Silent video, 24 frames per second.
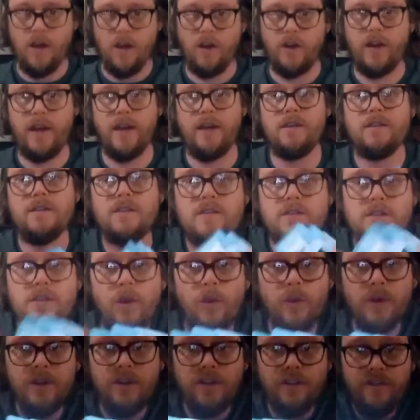Okay,
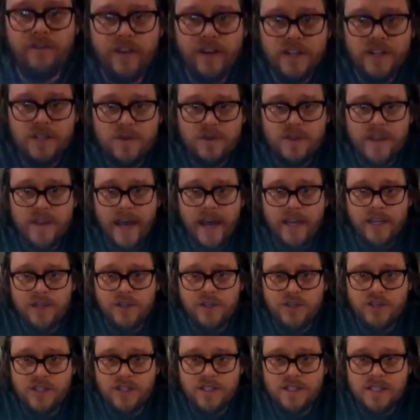so when you're finished with that,
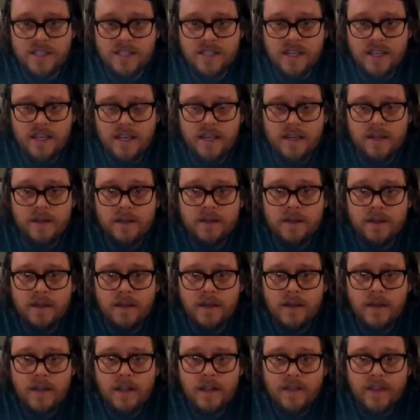you should see
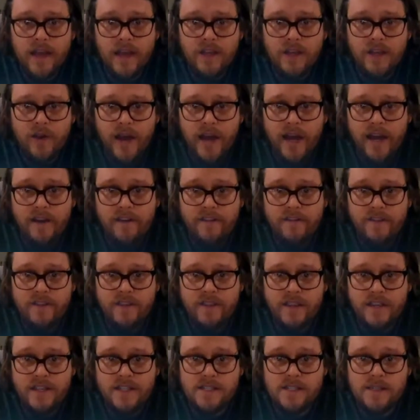that you have
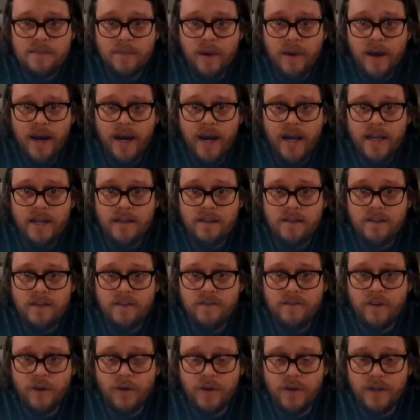this behind the
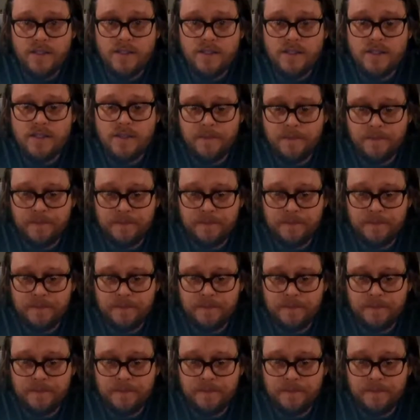focus.